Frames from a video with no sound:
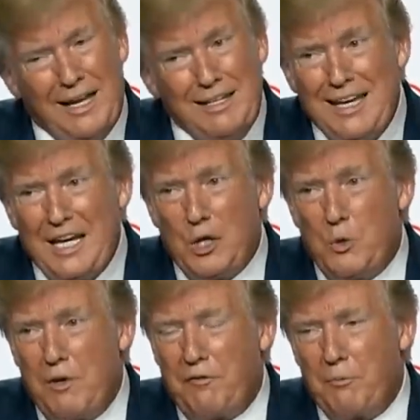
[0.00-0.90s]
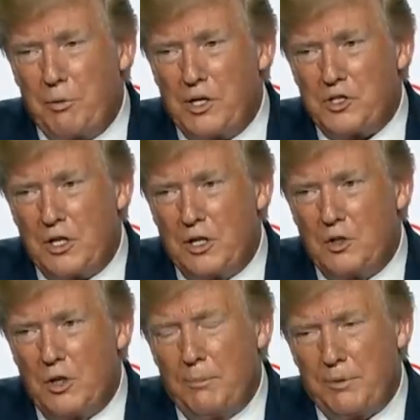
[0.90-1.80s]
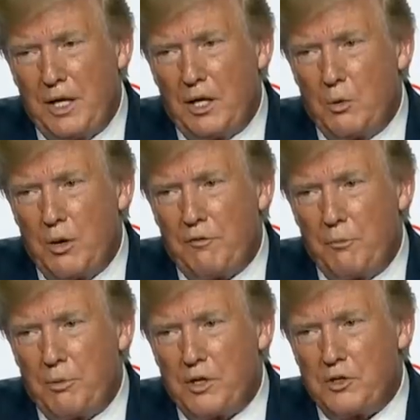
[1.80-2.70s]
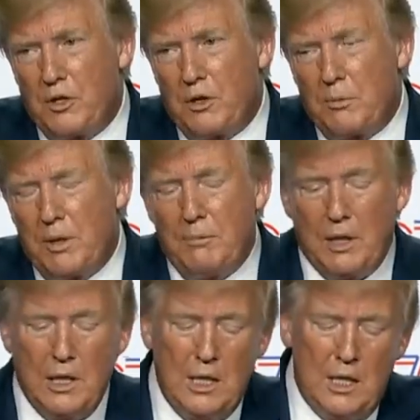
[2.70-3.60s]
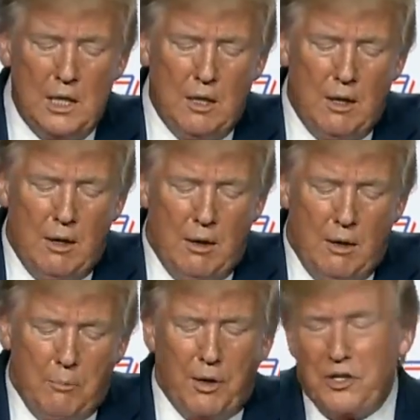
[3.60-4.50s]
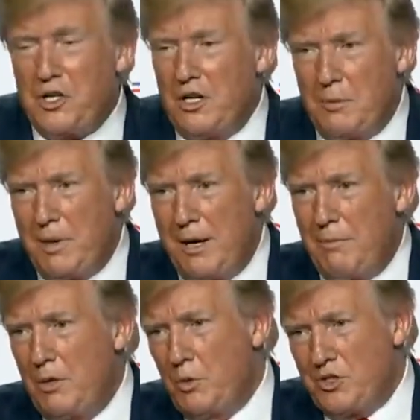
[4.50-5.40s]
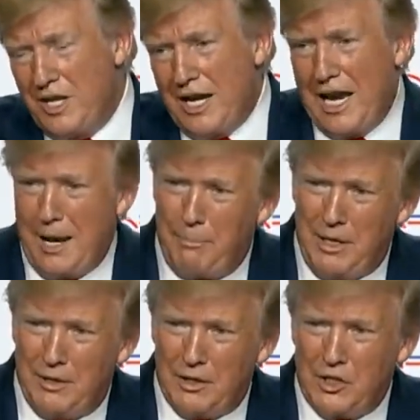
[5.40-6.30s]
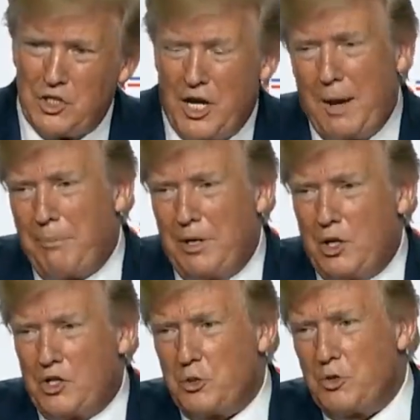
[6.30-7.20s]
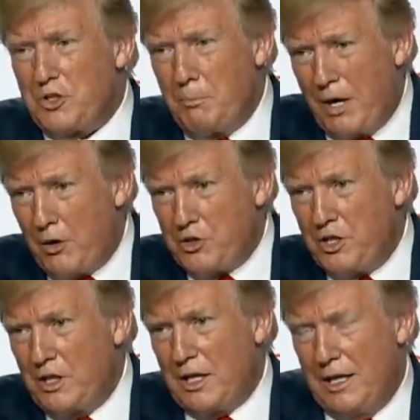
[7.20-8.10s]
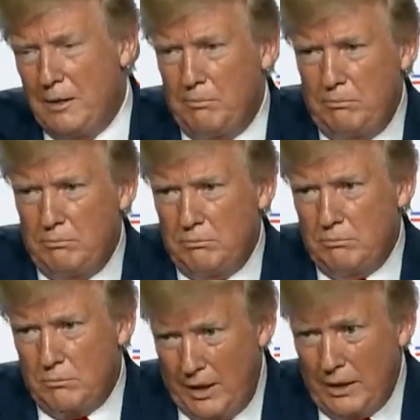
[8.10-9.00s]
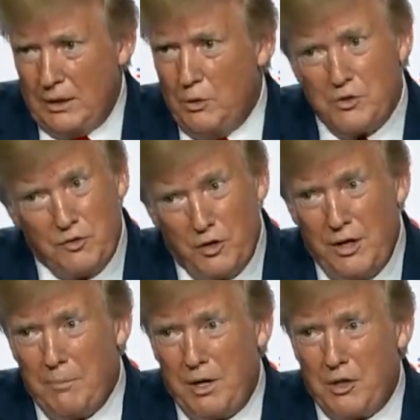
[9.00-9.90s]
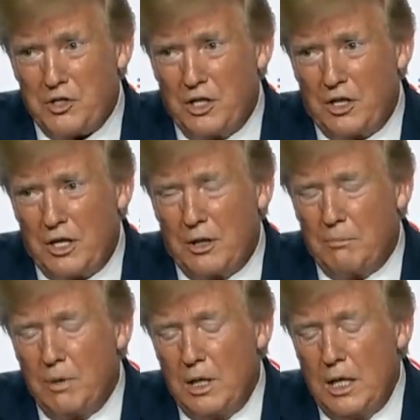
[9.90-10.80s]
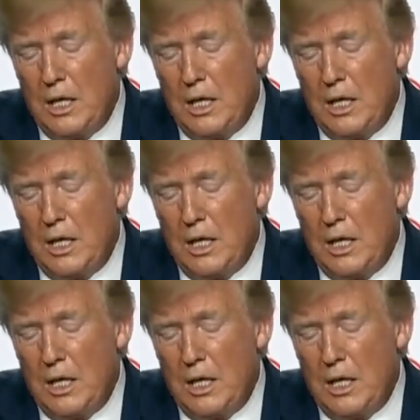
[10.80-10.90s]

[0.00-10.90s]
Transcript: Not taken away from President Trump, taken away from President Obama. President Obama was not happy that this happened because it was embarrassing to him, right? It was very embarrassing to him.